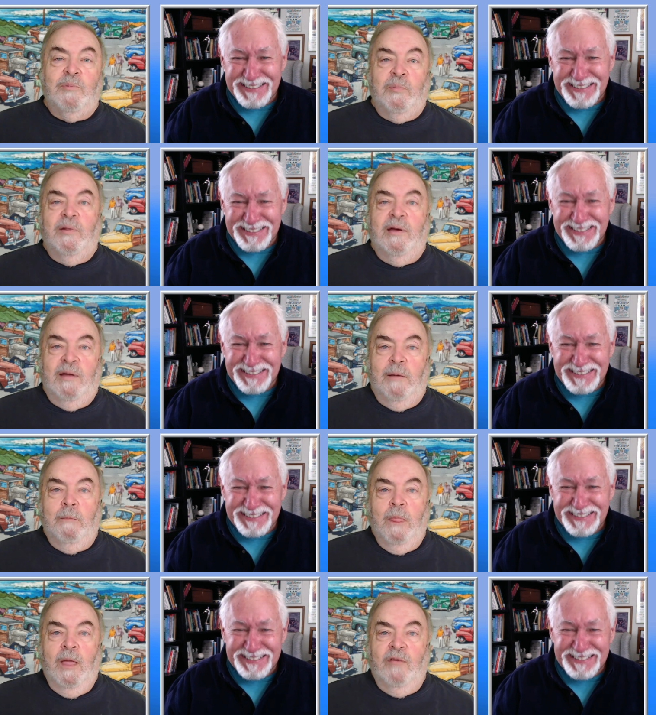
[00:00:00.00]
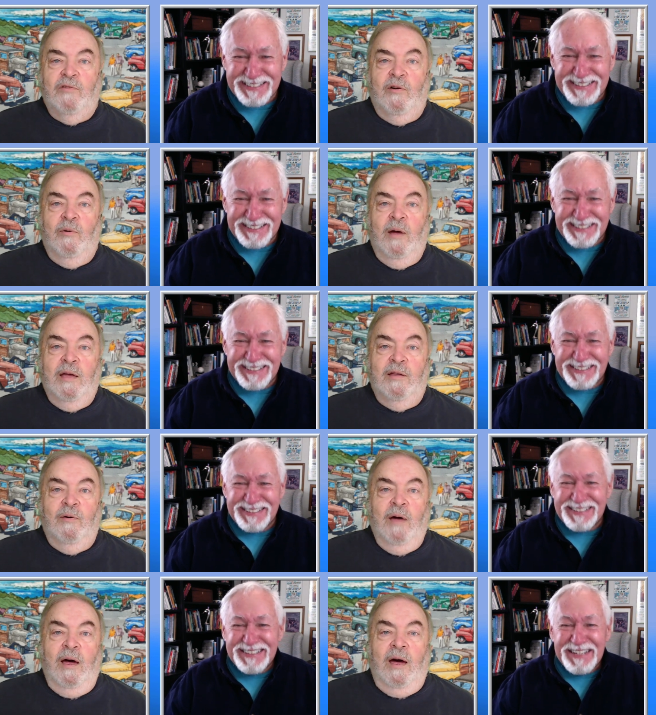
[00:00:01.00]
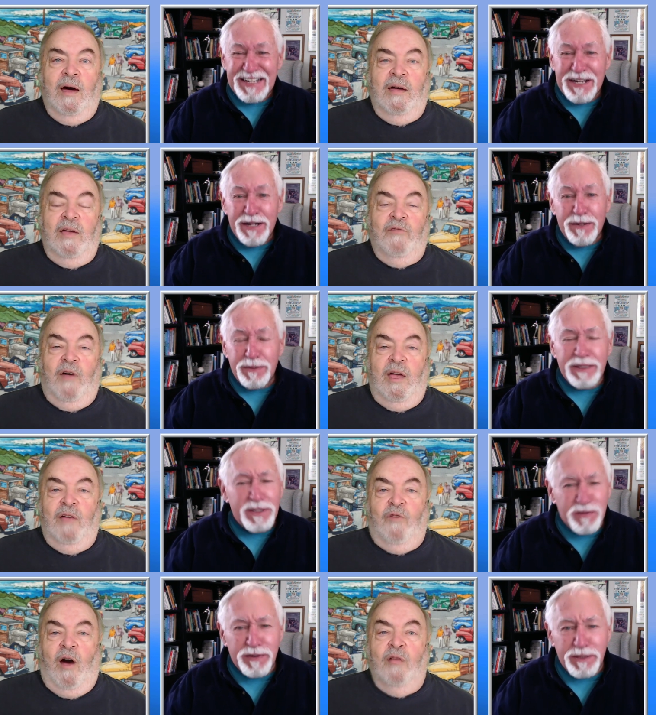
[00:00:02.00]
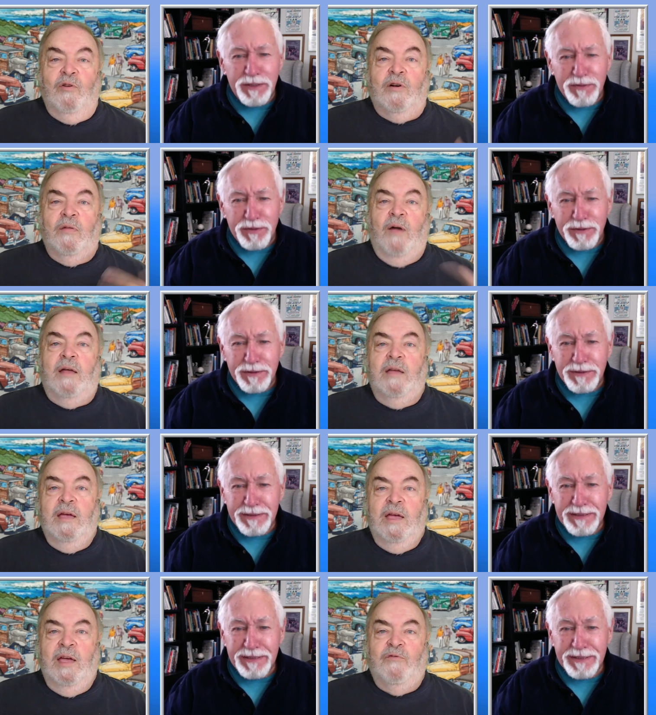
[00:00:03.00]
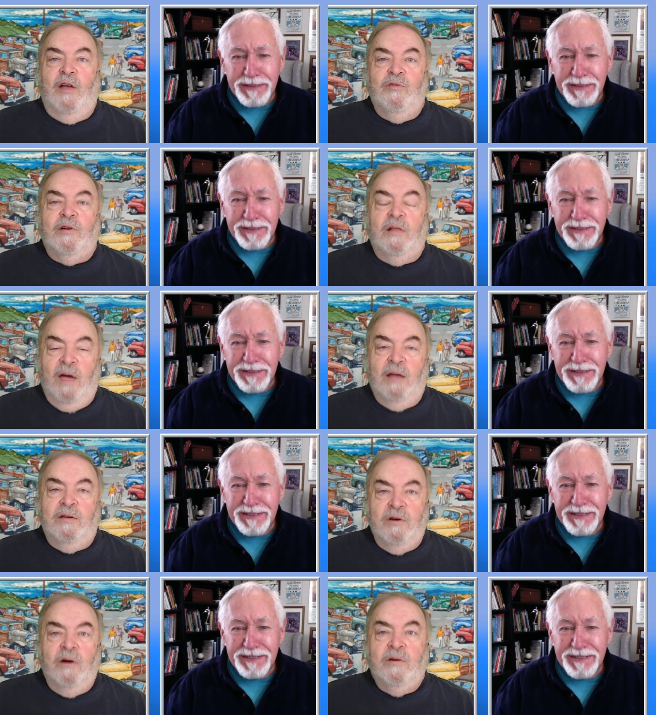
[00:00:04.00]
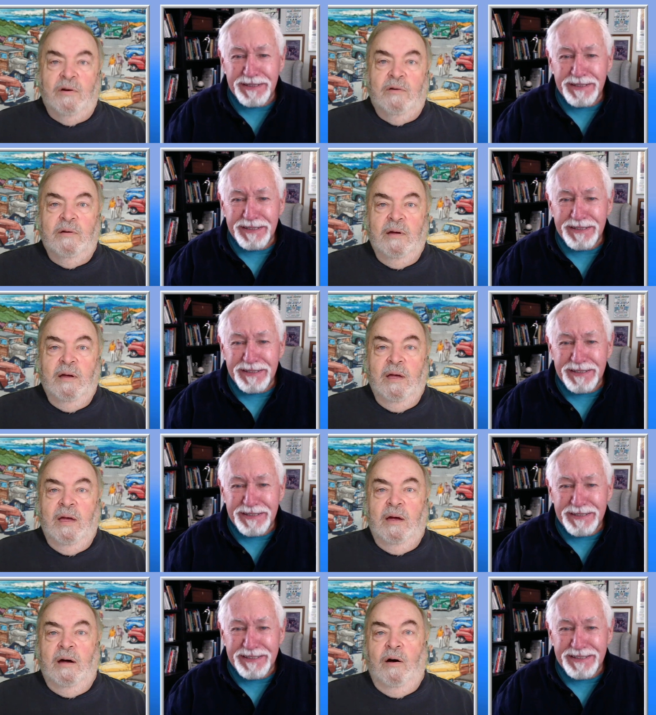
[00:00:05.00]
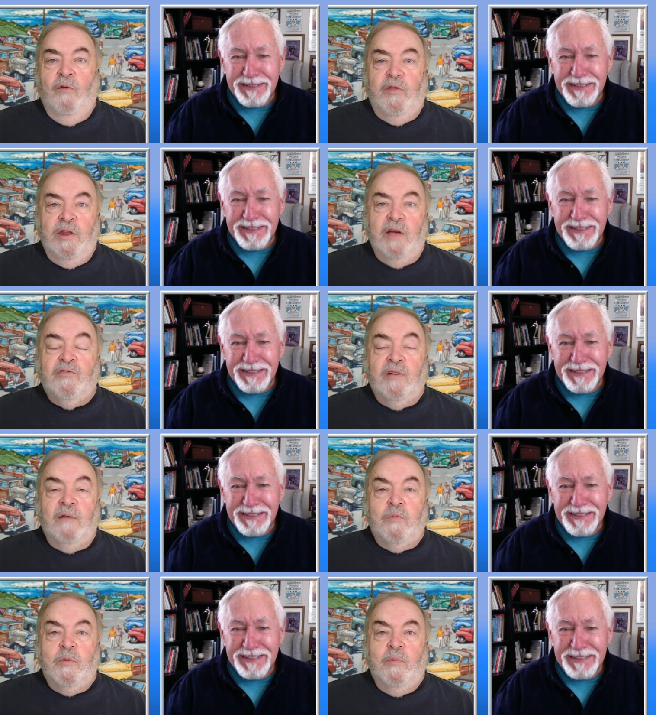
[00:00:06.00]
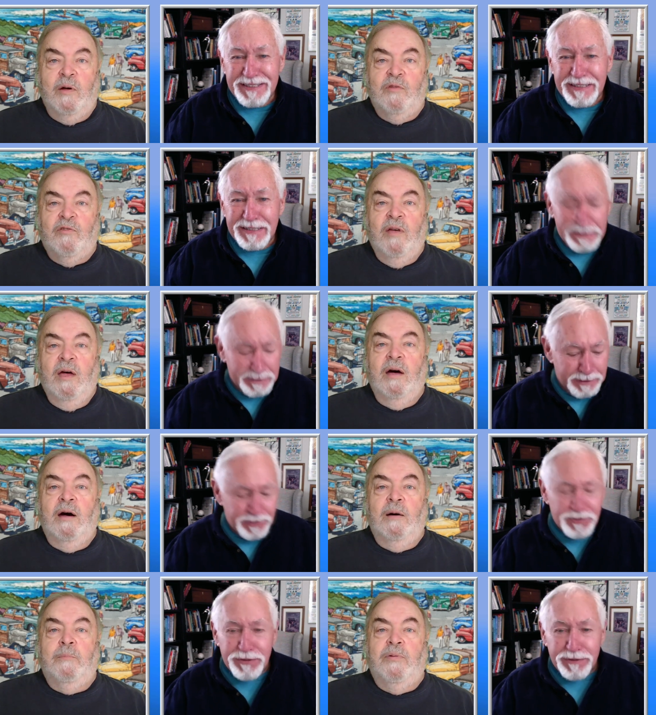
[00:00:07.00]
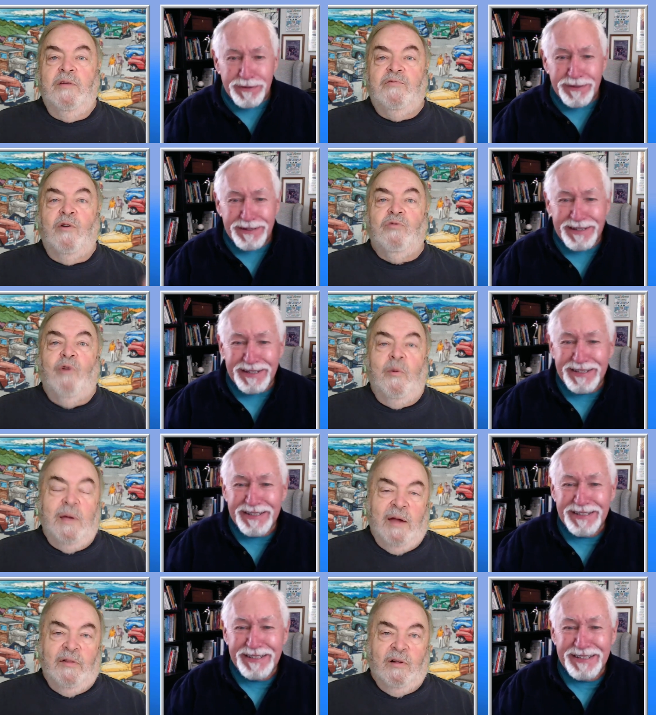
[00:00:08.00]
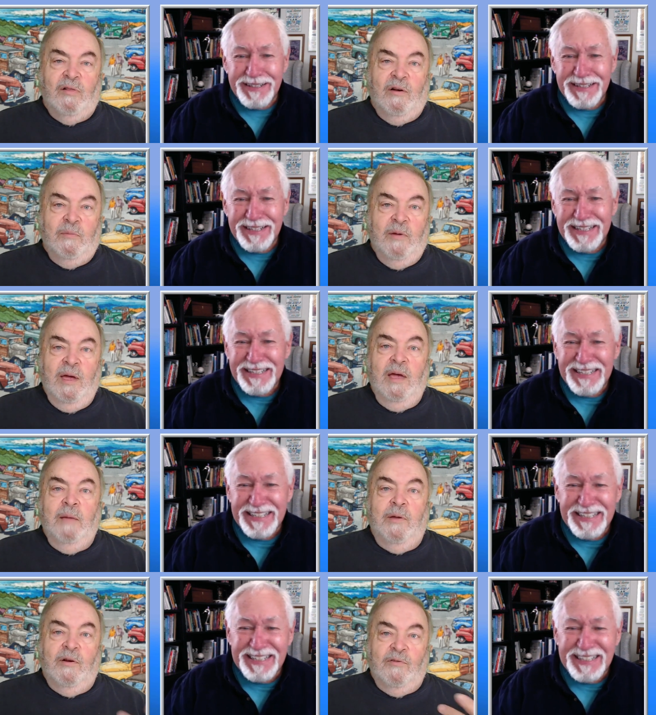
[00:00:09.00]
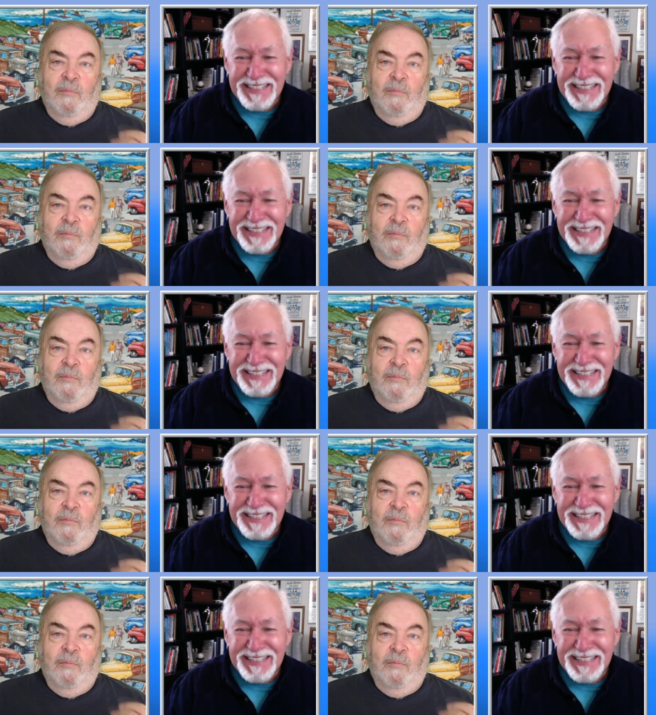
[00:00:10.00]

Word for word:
Speaker 1: planning. so you know, uh, if if well, I look a lot if I look a lot younger uh, over the next couple of months, uh, please don't throw me out of the club because I'll